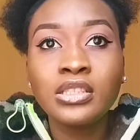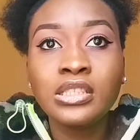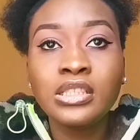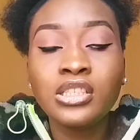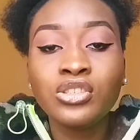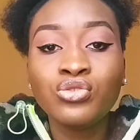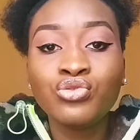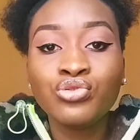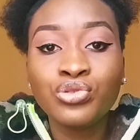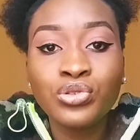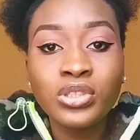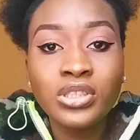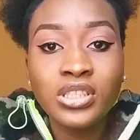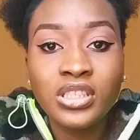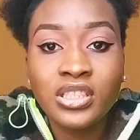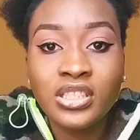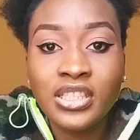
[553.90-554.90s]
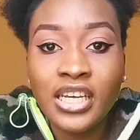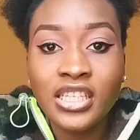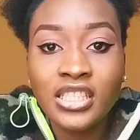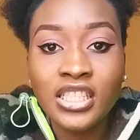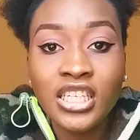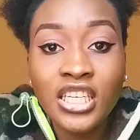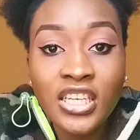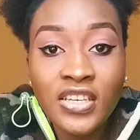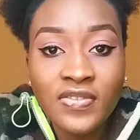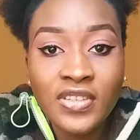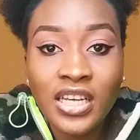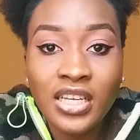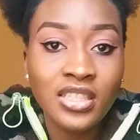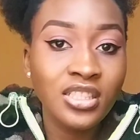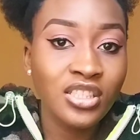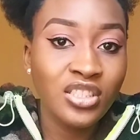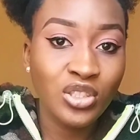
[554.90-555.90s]
The truth is that if
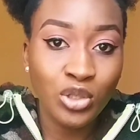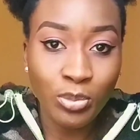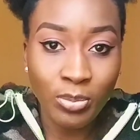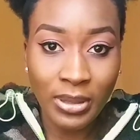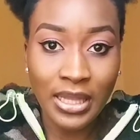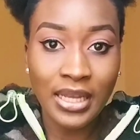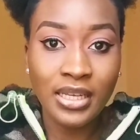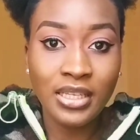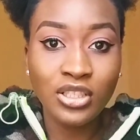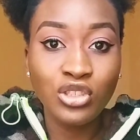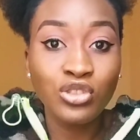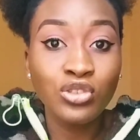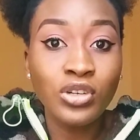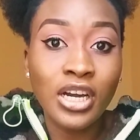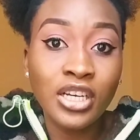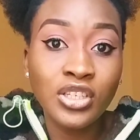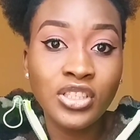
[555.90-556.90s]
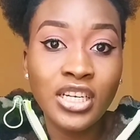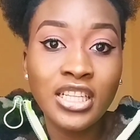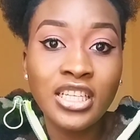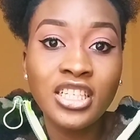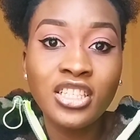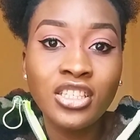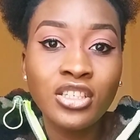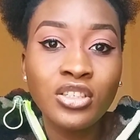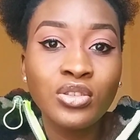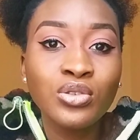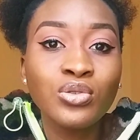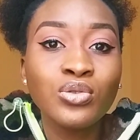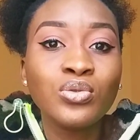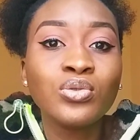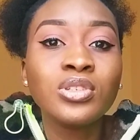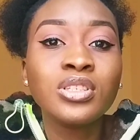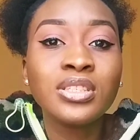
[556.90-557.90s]
that is your plan, you actually need
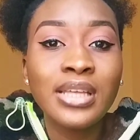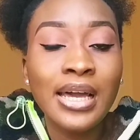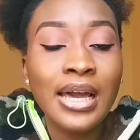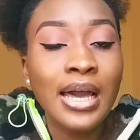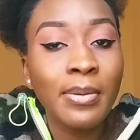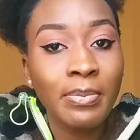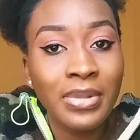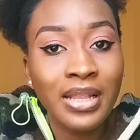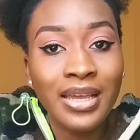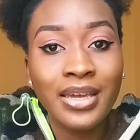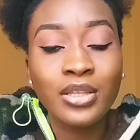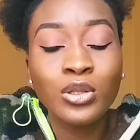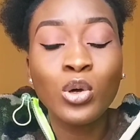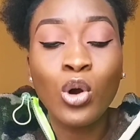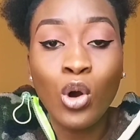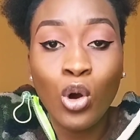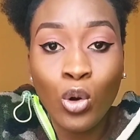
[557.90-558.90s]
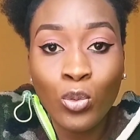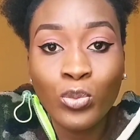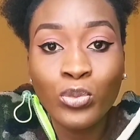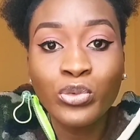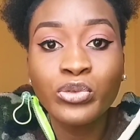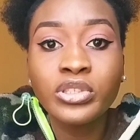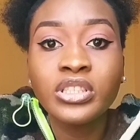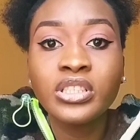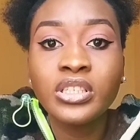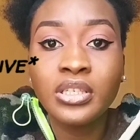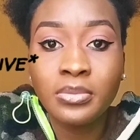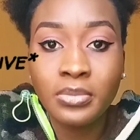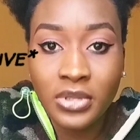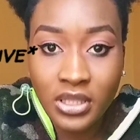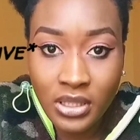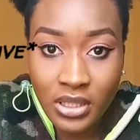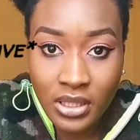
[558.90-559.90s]
to start applying almost
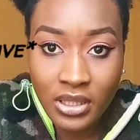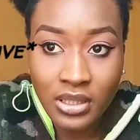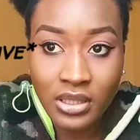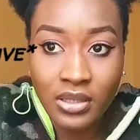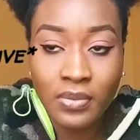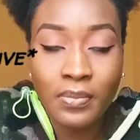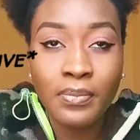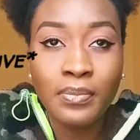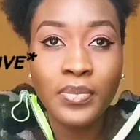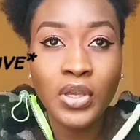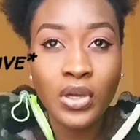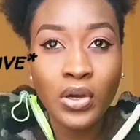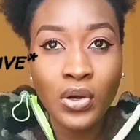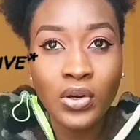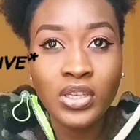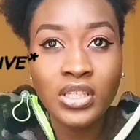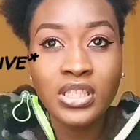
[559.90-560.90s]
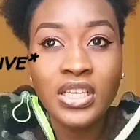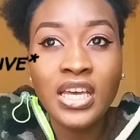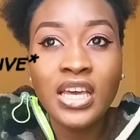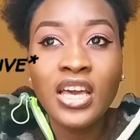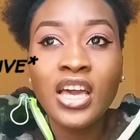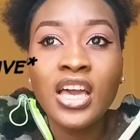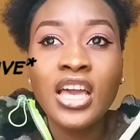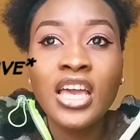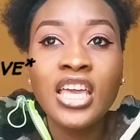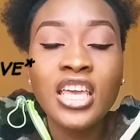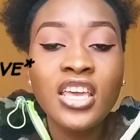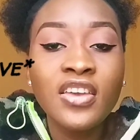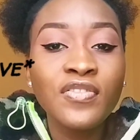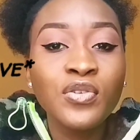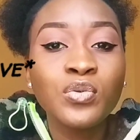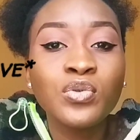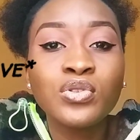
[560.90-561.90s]
immediately, because
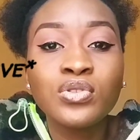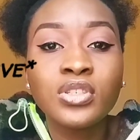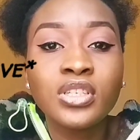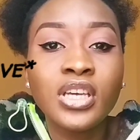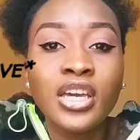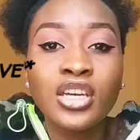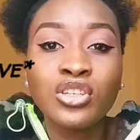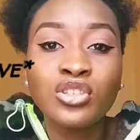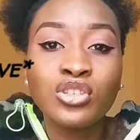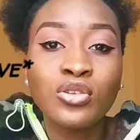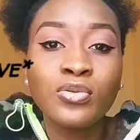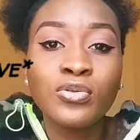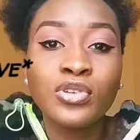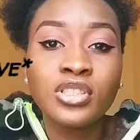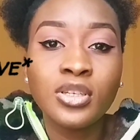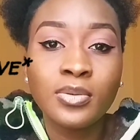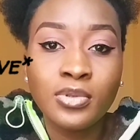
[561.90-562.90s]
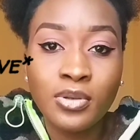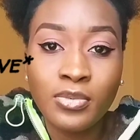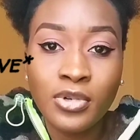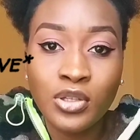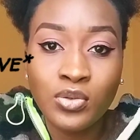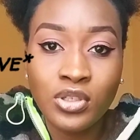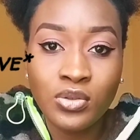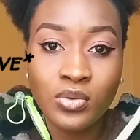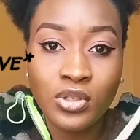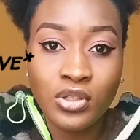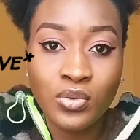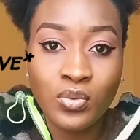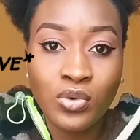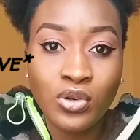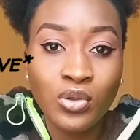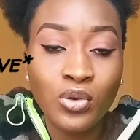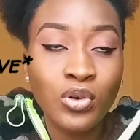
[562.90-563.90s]
if you want to get a job for September
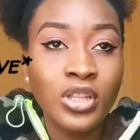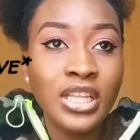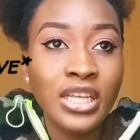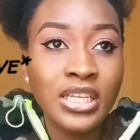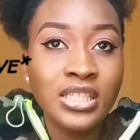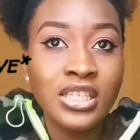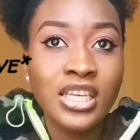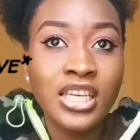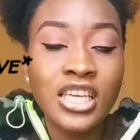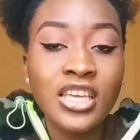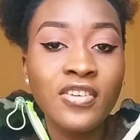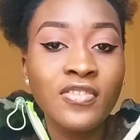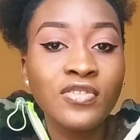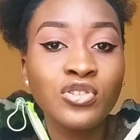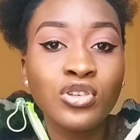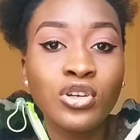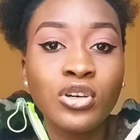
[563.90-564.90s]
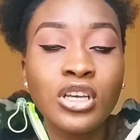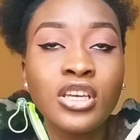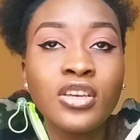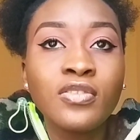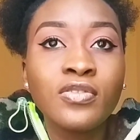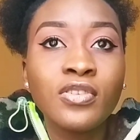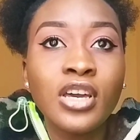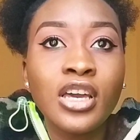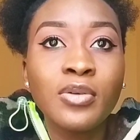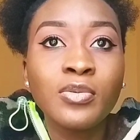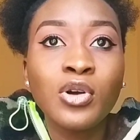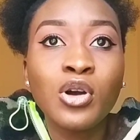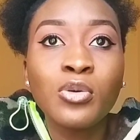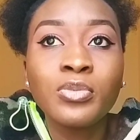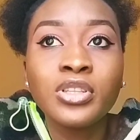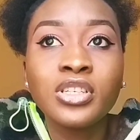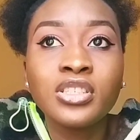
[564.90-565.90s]
2021, or let's say if
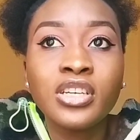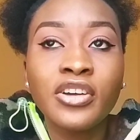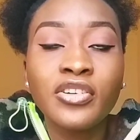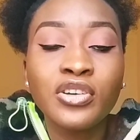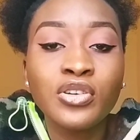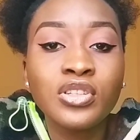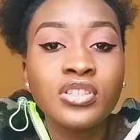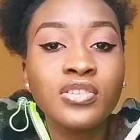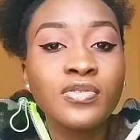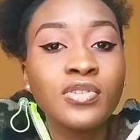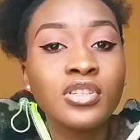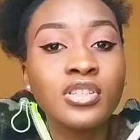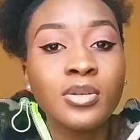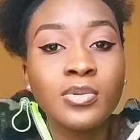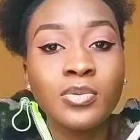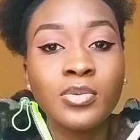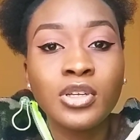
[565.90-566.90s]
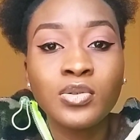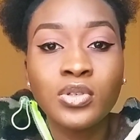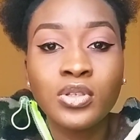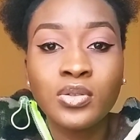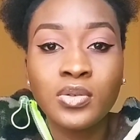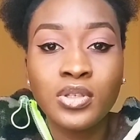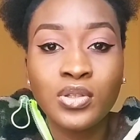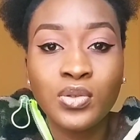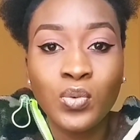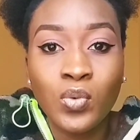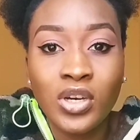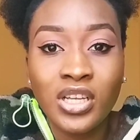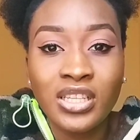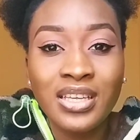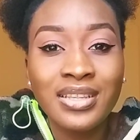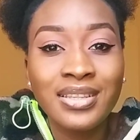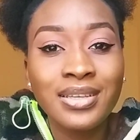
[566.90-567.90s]
companies are recruiting for September
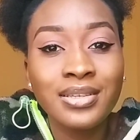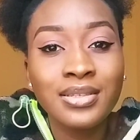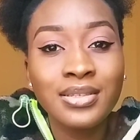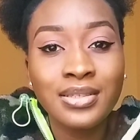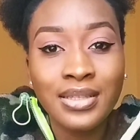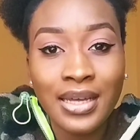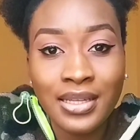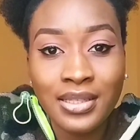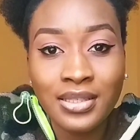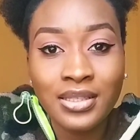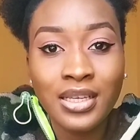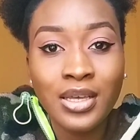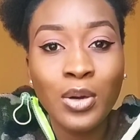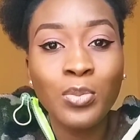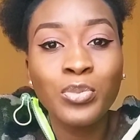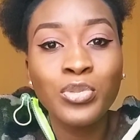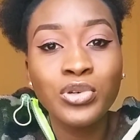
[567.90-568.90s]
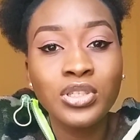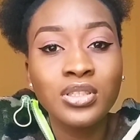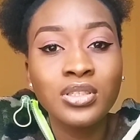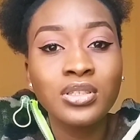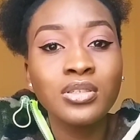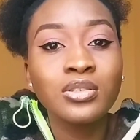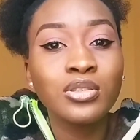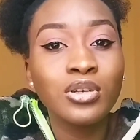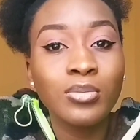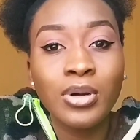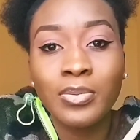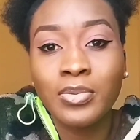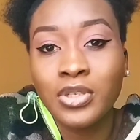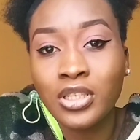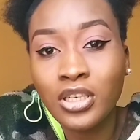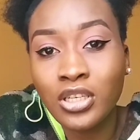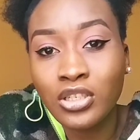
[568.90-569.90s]
2021, they start posting job
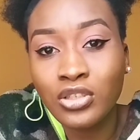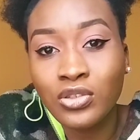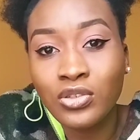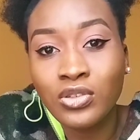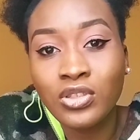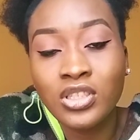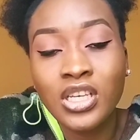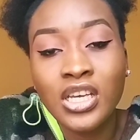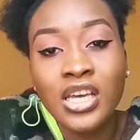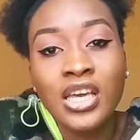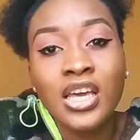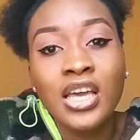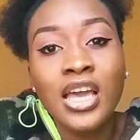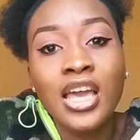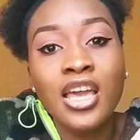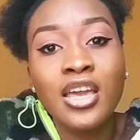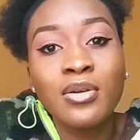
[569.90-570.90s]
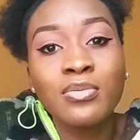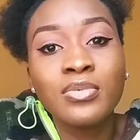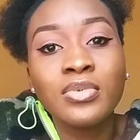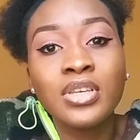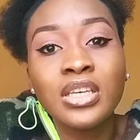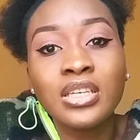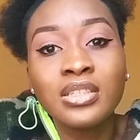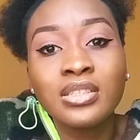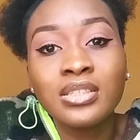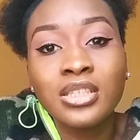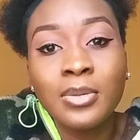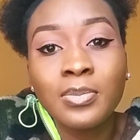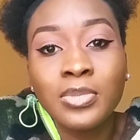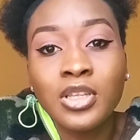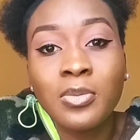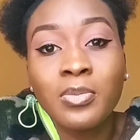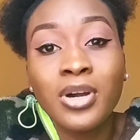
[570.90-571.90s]
applications in
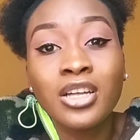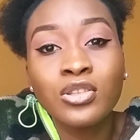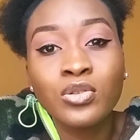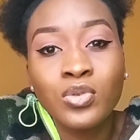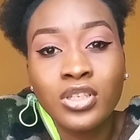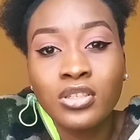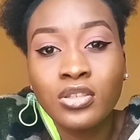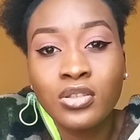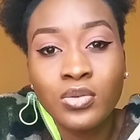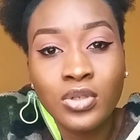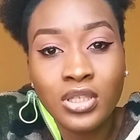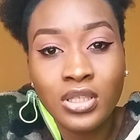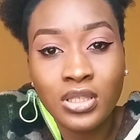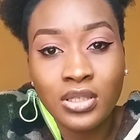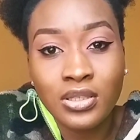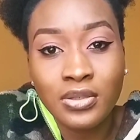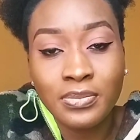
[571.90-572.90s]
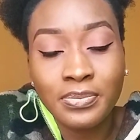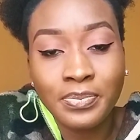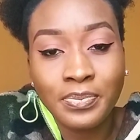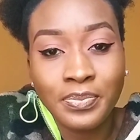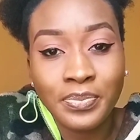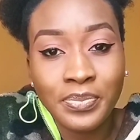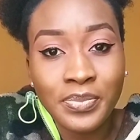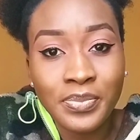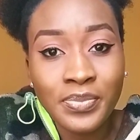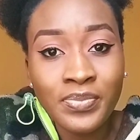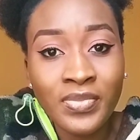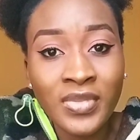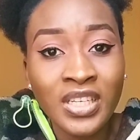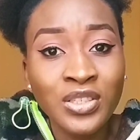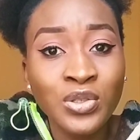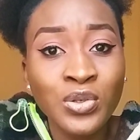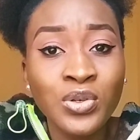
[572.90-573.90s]
September 2020.
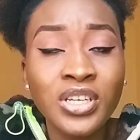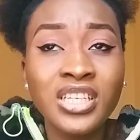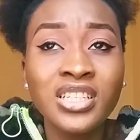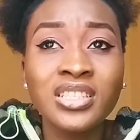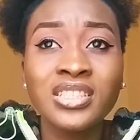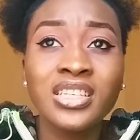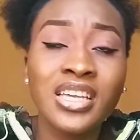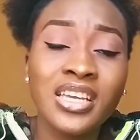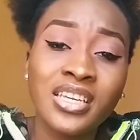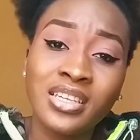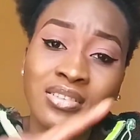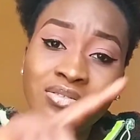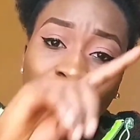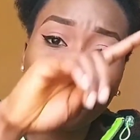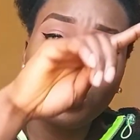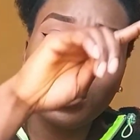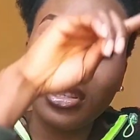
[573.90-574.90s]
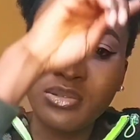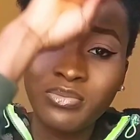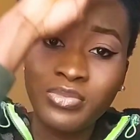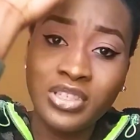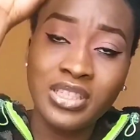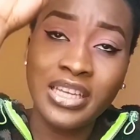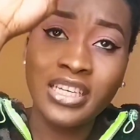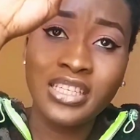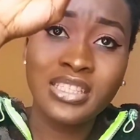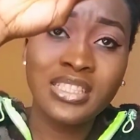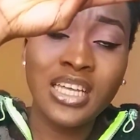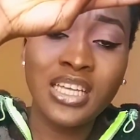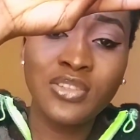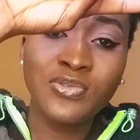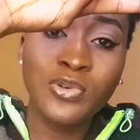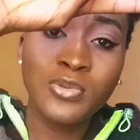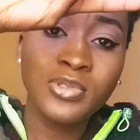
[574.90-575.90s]
So it's a rolling, like it
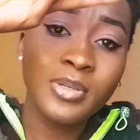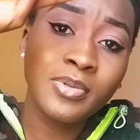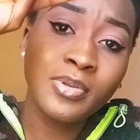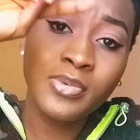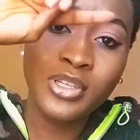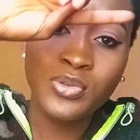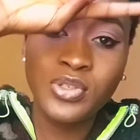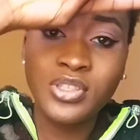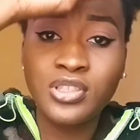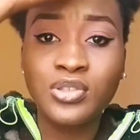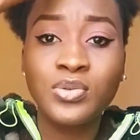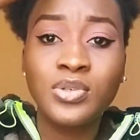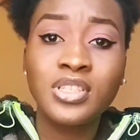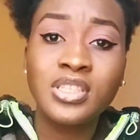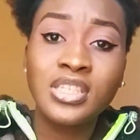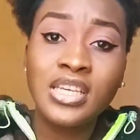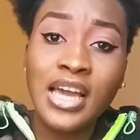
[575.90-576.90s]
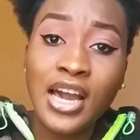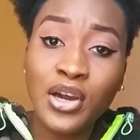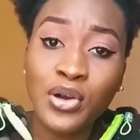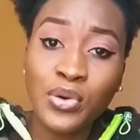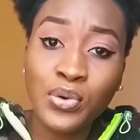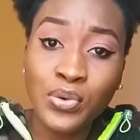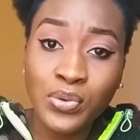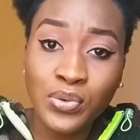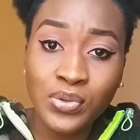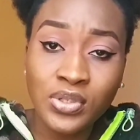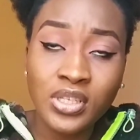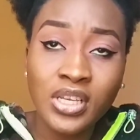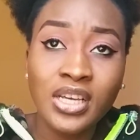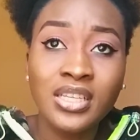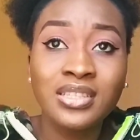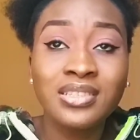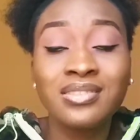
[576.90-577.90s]
starts from September 2020 and goes
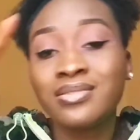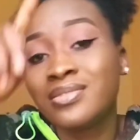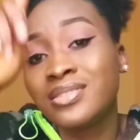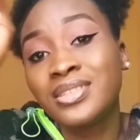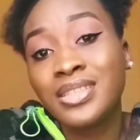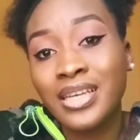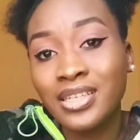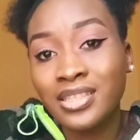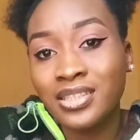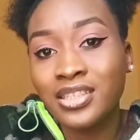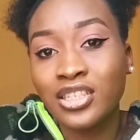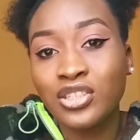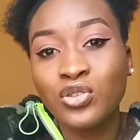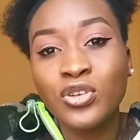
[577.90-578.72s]
till the next year.